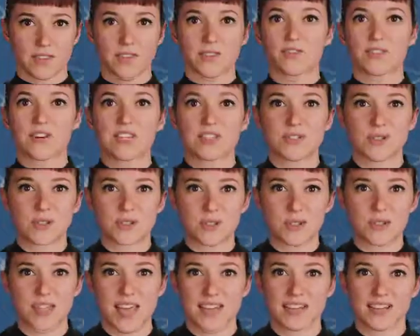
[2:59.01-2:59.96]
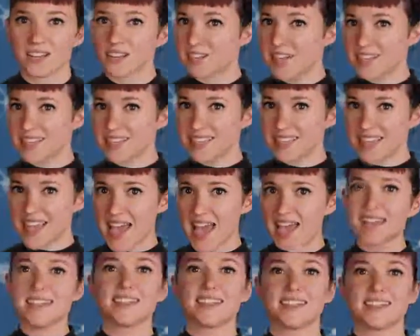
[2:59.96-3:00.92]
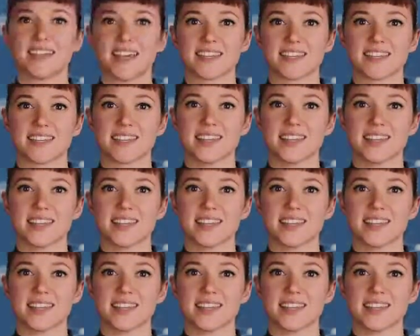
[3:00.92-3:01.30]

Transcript: The researchers then collected the eggs and tested